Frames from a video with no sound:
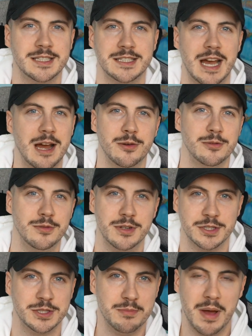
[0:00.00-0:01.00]
a sound,
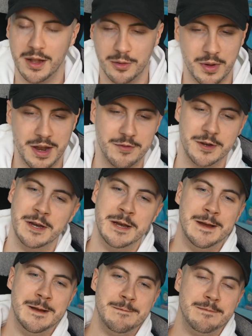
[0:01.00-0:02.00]
a smell, whatever,
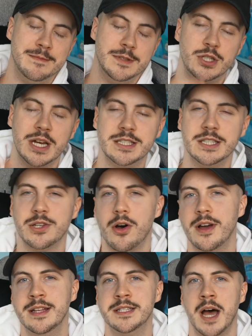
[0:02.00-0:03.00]
chances
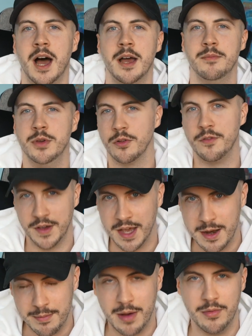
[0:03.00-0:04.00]
are in time you'll
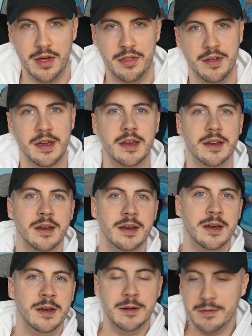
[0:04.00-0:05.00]
forget about that thing.
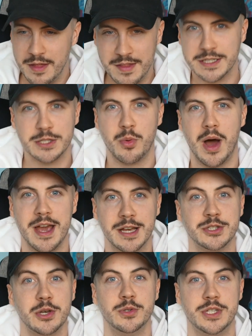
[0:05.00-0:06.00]
And this is why
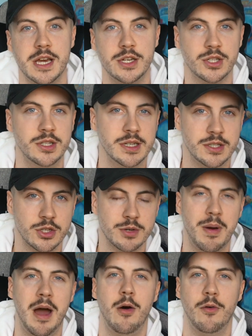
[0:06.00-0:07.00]
association is such
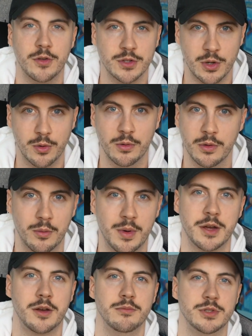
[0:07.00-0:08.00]
a powerful tool
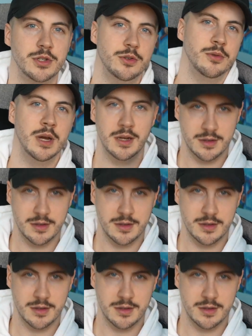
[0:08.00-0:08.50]
when it comes to